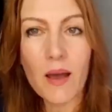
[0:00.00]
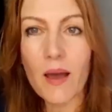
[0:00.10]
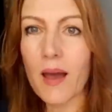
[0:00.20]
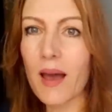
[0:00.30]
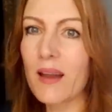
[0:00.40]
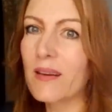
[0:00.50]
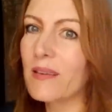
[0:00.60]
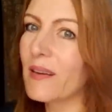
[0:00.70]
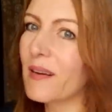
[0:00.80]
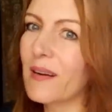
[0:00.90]

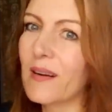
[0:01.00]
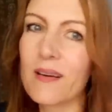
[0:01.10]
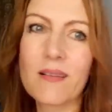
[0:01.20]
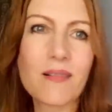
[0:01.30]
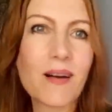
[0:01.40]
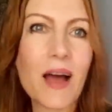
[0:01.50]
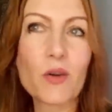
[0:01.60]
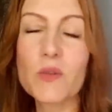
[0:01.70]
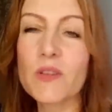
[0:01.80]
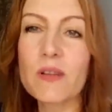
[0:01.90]
And
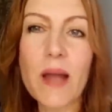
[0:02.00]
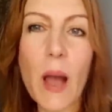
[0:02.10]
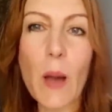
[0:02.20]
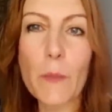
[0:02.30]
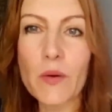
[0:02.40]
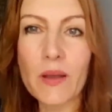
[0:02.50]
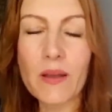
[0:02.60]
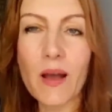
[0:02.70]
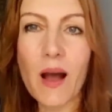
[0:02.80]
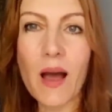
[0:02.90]
I don't see that happening.